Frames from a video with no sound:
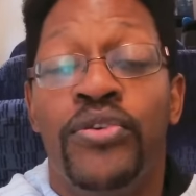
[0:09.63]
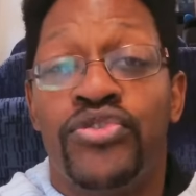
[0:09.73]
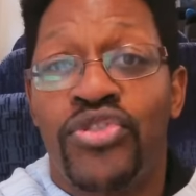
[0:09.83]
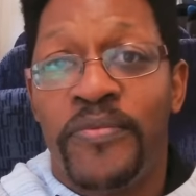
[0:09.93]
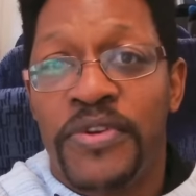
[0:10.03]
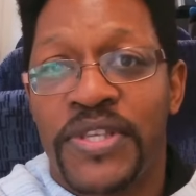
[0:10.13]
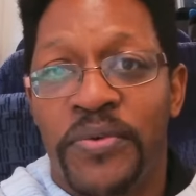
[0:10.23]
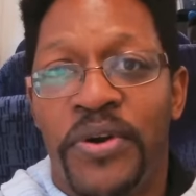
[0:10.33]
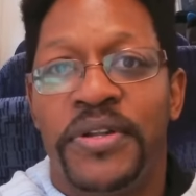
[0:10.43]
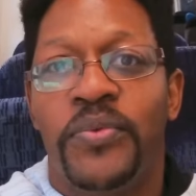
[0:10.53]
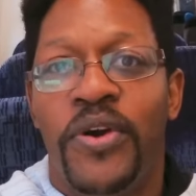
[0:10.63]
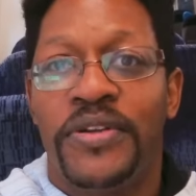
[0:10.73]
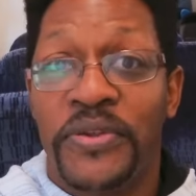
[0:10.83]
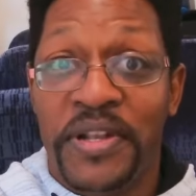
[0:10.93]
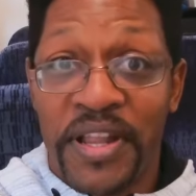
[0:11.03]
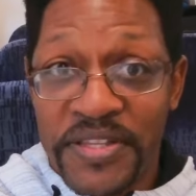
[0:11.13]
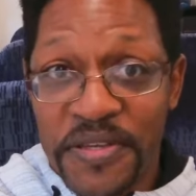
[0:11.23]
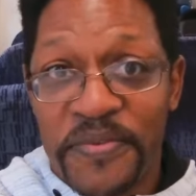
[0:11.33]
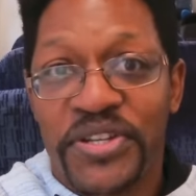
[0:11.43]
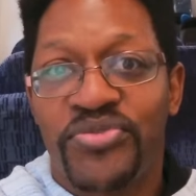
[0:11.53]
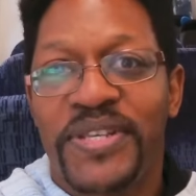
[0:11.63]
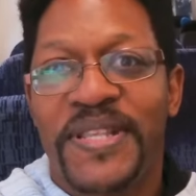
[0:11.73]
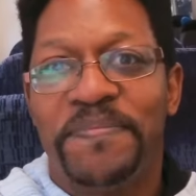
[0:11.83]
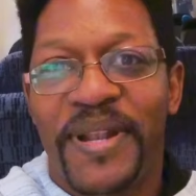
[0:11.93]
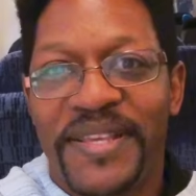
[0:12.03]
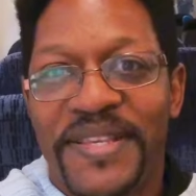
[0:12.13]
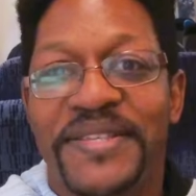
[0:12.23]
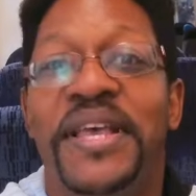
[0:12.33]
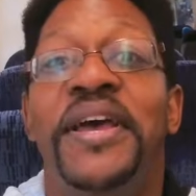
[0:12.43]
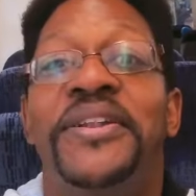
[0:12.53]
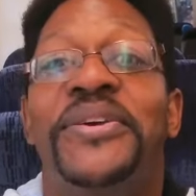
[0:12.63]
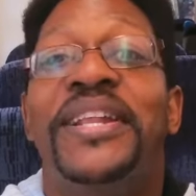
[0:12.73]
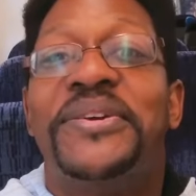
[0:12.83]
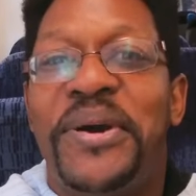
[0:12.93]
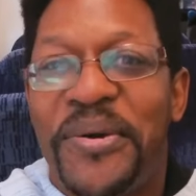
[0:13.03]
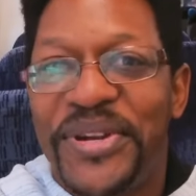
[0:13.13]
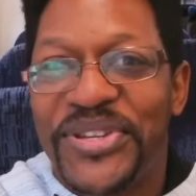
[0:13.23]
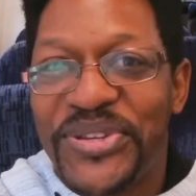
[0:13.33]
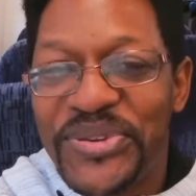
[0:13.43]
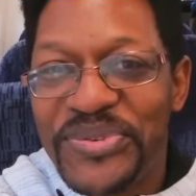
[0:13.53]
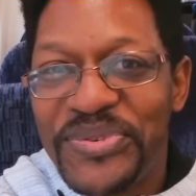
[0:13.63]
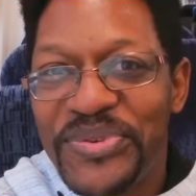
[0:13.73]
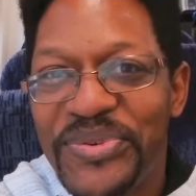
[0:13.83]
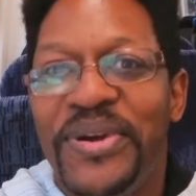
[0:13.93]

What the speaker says: who travels around the world to lots of interesting places to encourage you